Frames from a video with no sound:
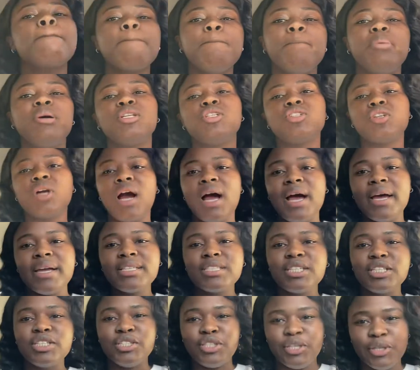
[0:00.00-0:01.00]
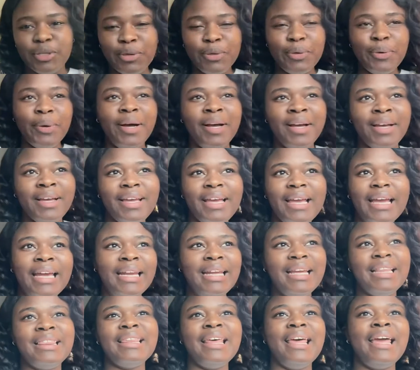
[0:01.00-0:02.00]
but trying to do
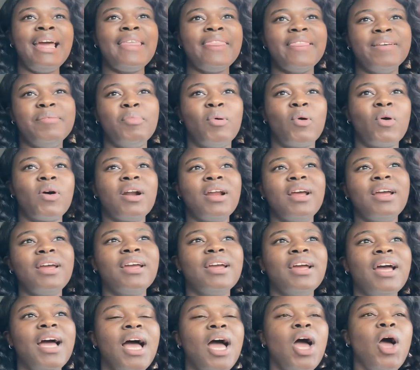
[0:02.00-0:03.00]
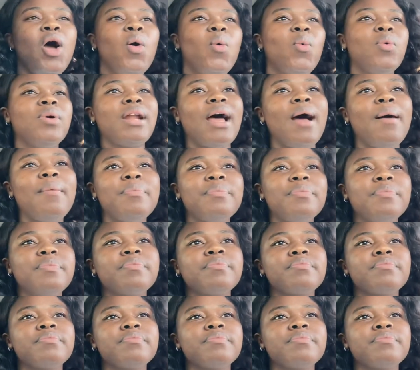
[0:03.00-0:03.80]
anything in the morning when I'm,